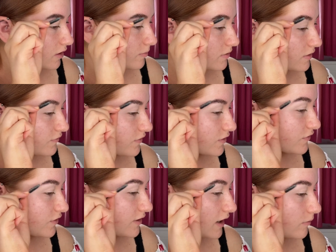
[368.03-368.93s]
but the first
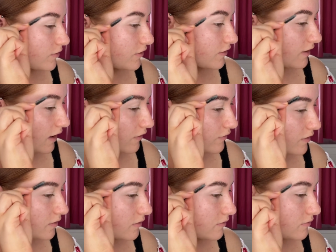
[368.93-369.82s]
few times you do have
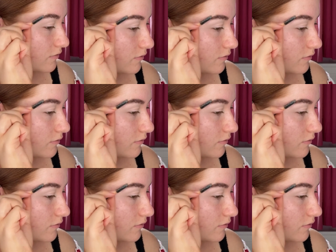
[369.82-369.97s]
to